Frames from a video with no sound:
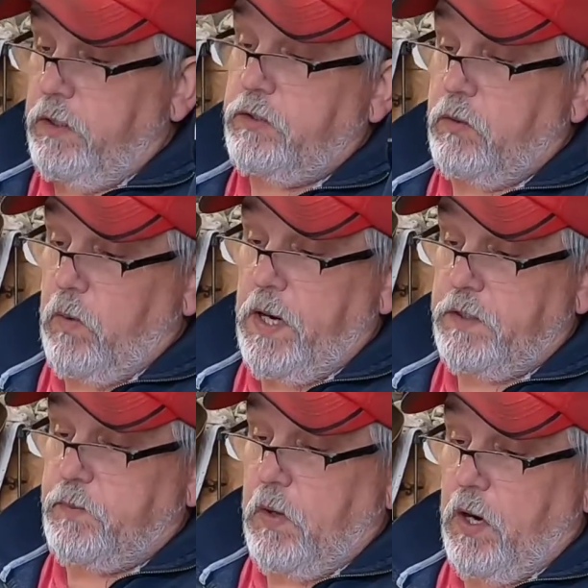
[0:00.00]
is the
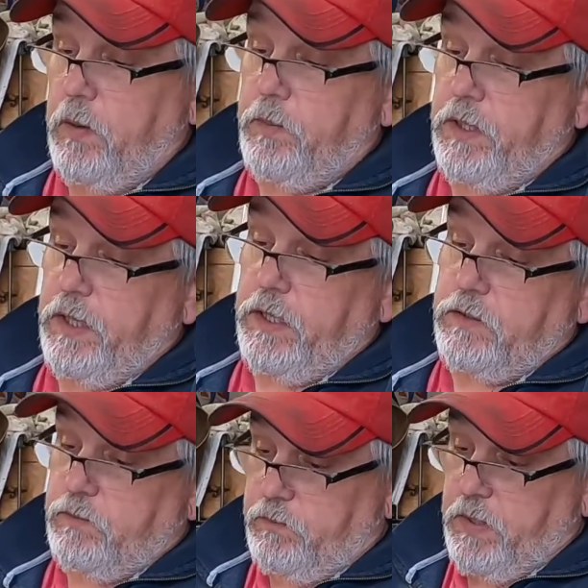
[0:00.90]
widest part,
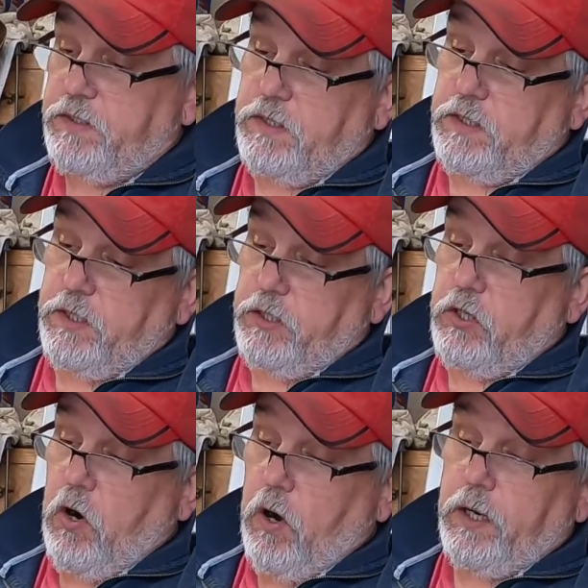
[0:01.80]
because basically the
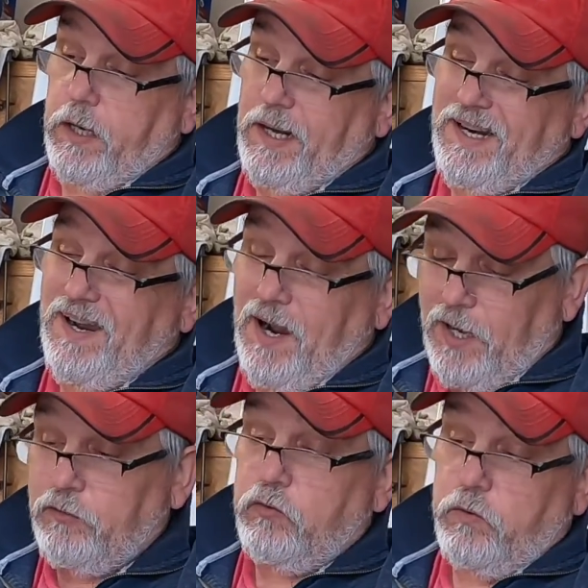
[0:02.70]
car kind of
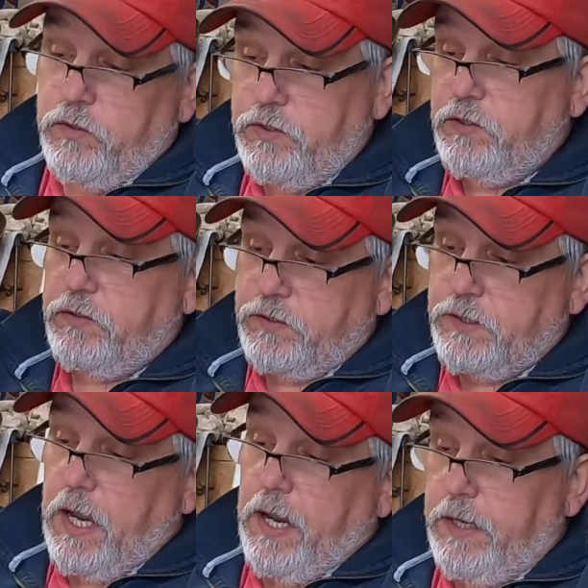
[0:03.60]
contours to your
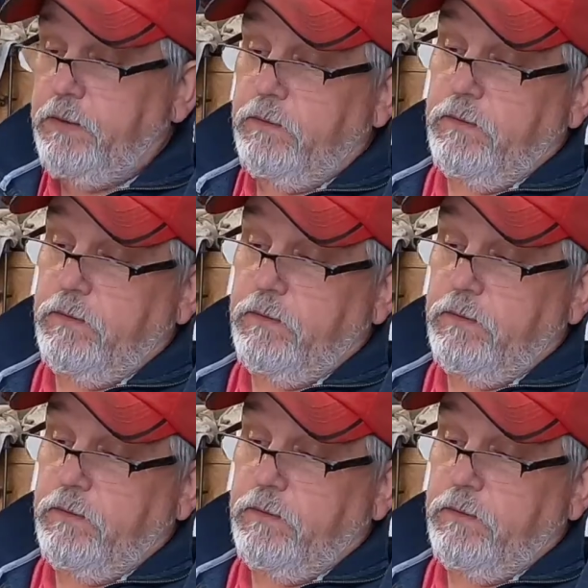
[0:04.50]
side.